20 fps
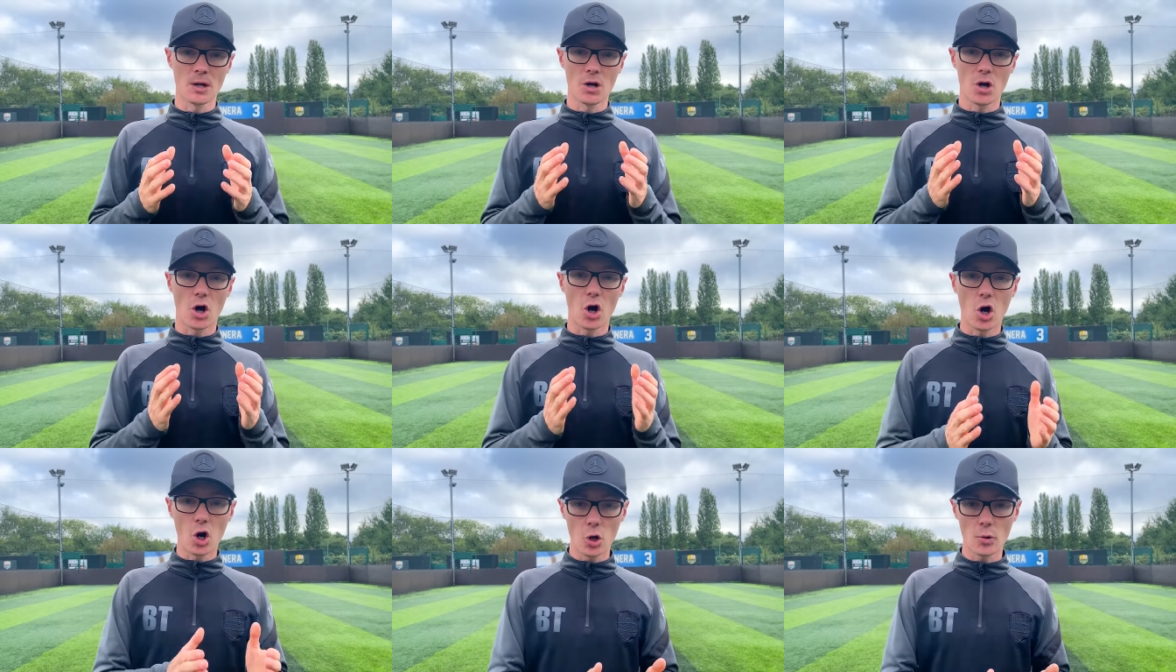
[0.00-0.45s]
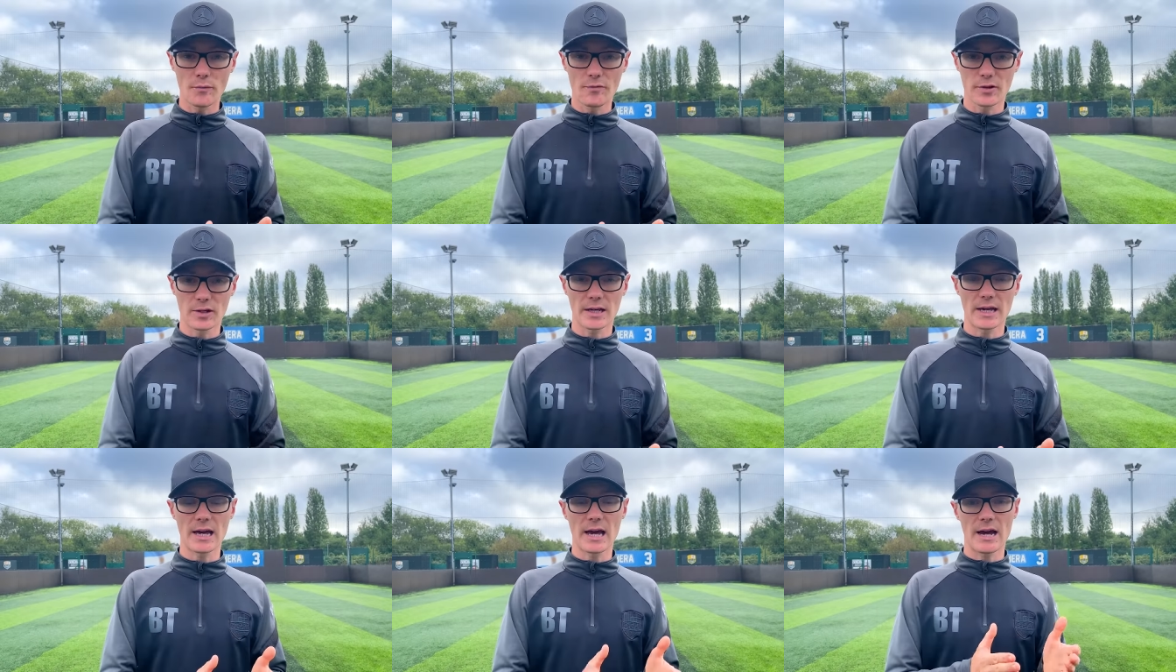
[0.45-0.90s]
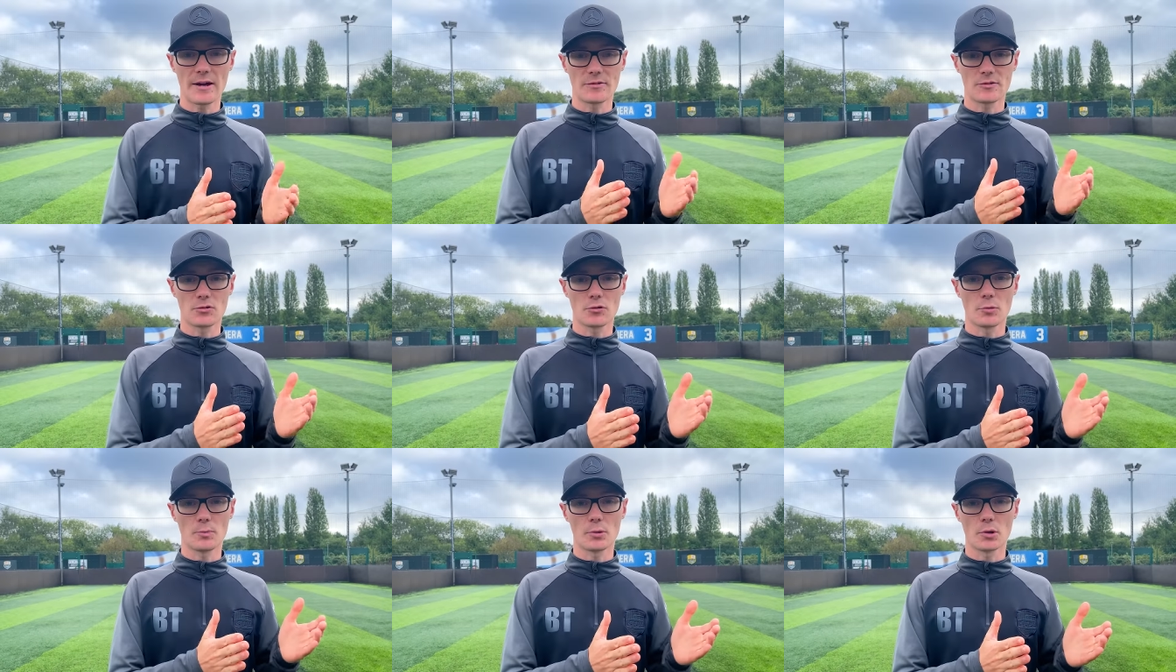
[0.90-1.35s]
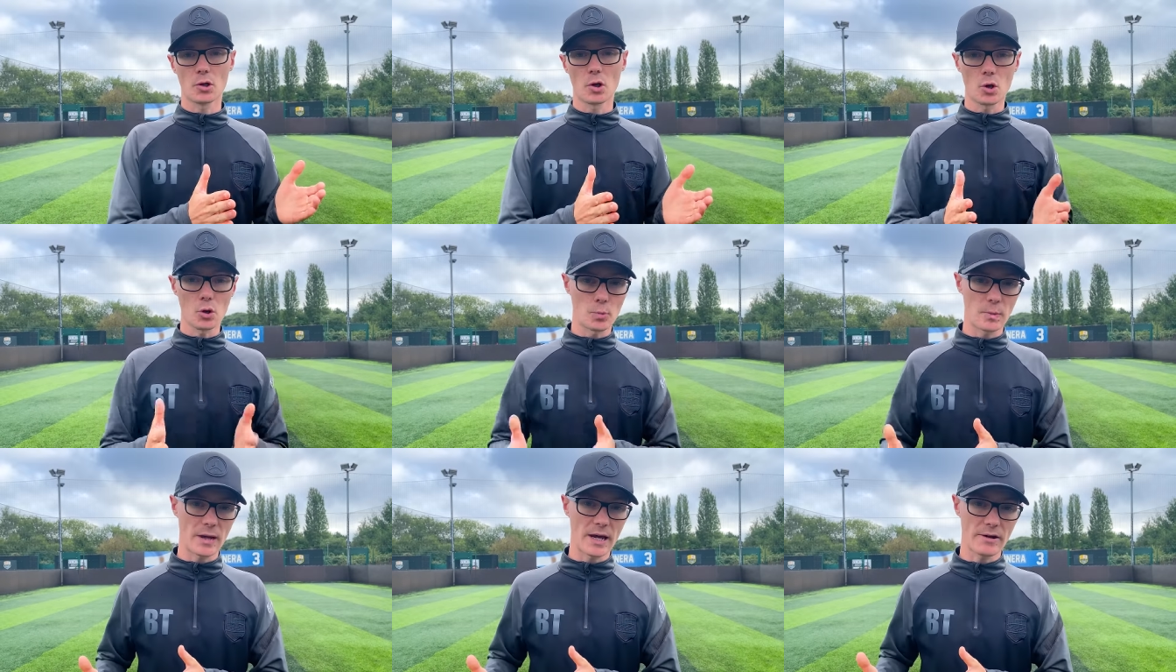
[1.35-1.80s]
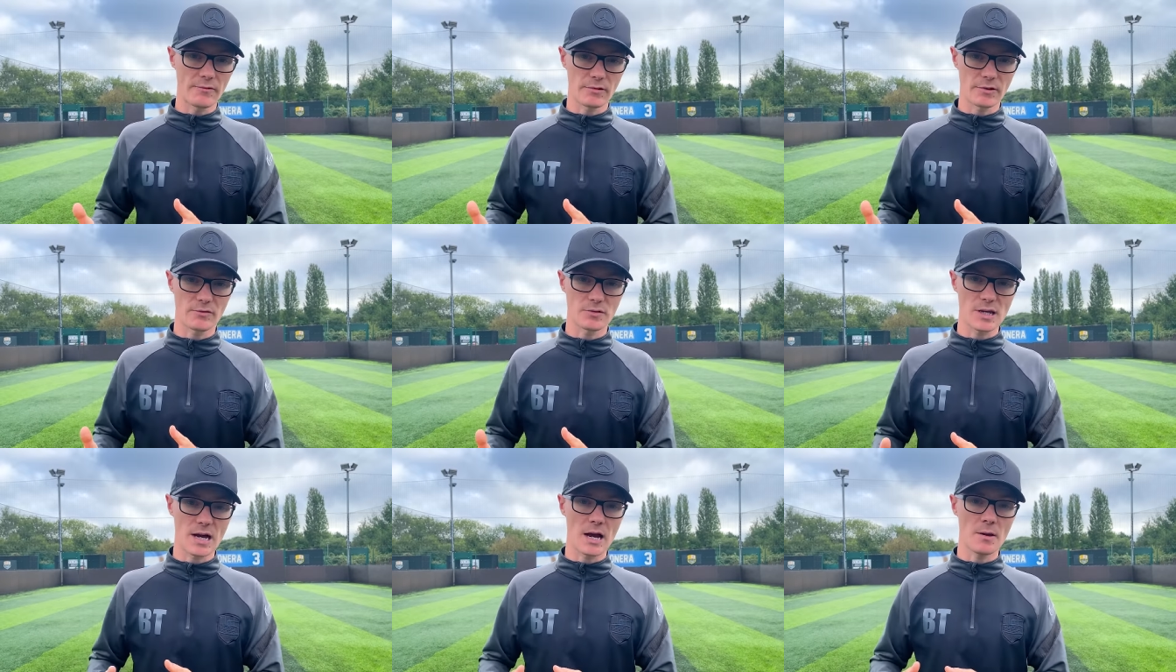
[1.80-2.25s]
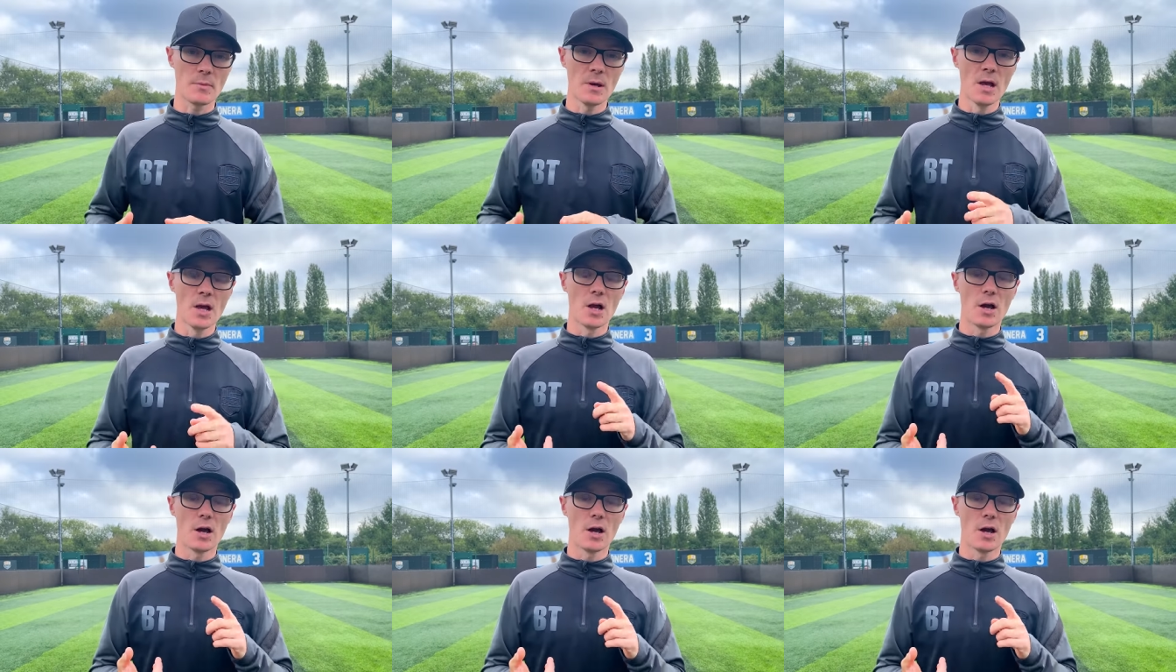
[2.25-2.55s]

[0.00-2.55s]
hopefully after a prolonged period of time